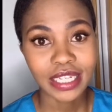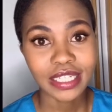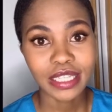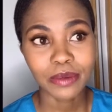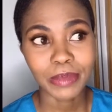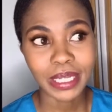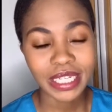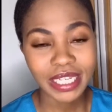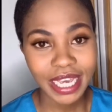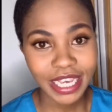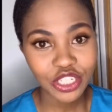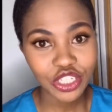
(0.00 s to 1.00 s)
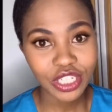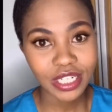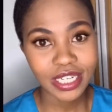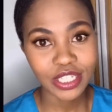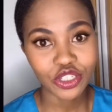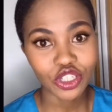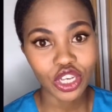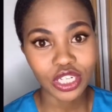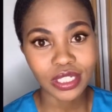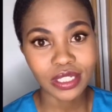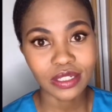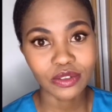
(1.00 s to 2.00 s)
the medication is
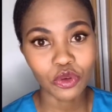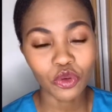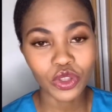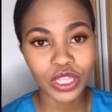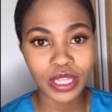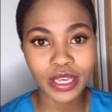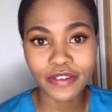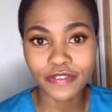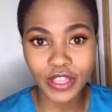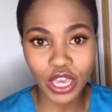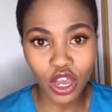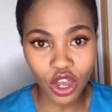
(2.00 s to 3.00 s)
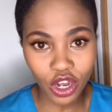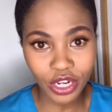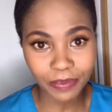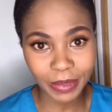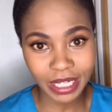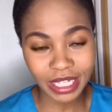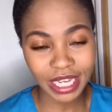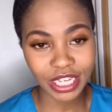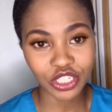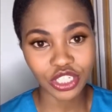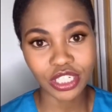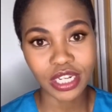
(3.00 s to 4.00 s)
not, if they are on
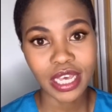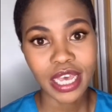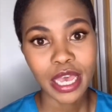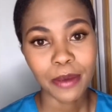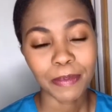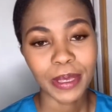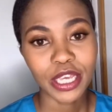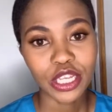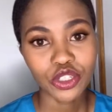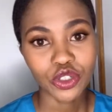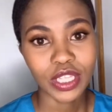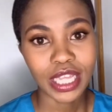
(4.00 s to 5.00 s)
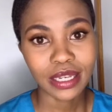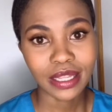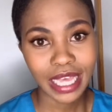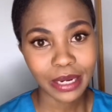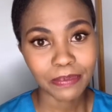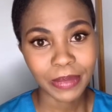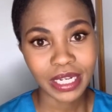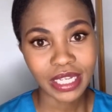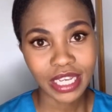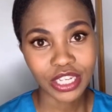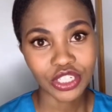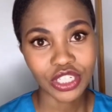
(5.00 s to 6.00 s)
medication, making sure that that
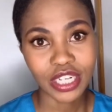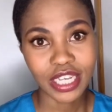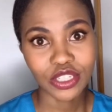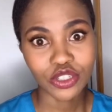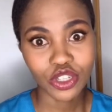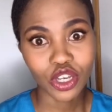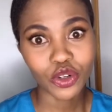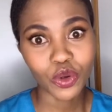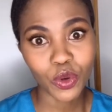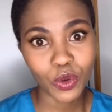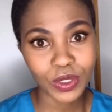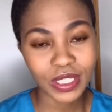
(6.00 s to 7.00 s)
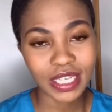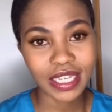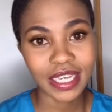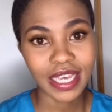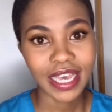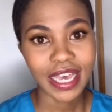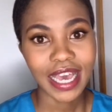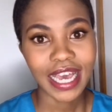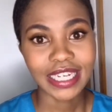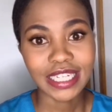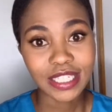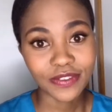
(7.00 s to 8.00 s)
medication is not causing a
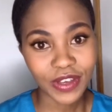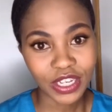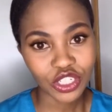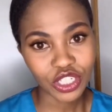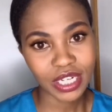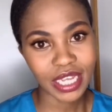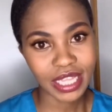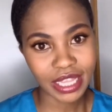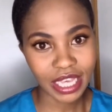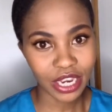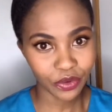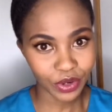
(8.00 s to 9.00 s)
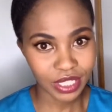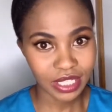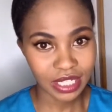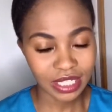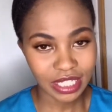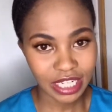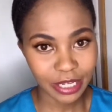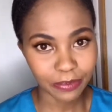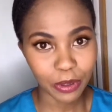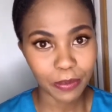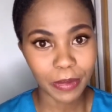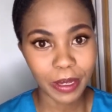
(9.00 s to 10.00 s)
dysfunction in their rest and sleep.
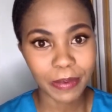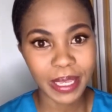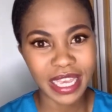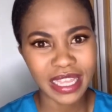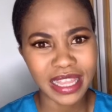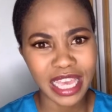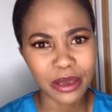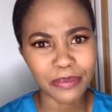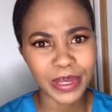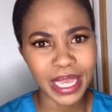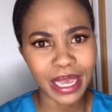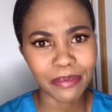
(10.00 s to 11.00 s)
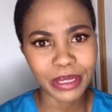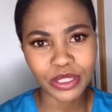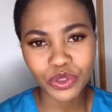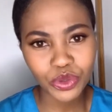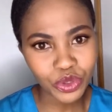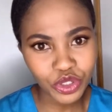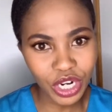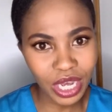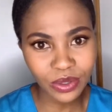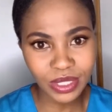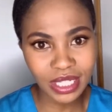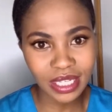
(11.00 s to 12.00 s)
Maybe they are becoming too
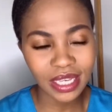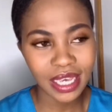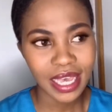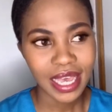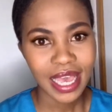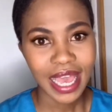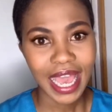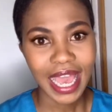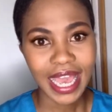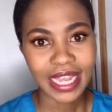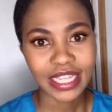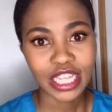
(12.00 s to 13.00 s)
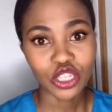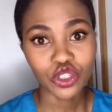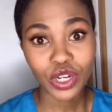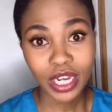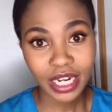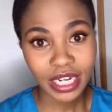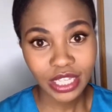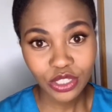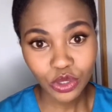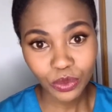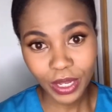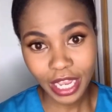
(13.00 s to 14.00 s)
drowsy and they're struggling
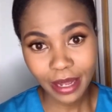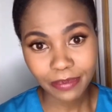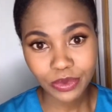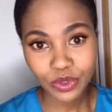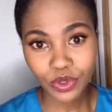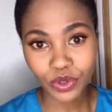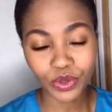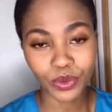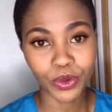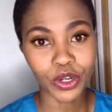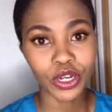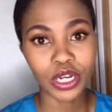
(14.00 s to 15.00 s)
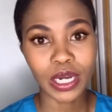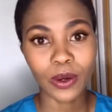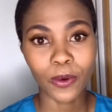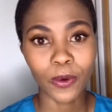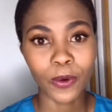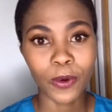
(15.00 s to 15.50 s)
to wake up to go to work, or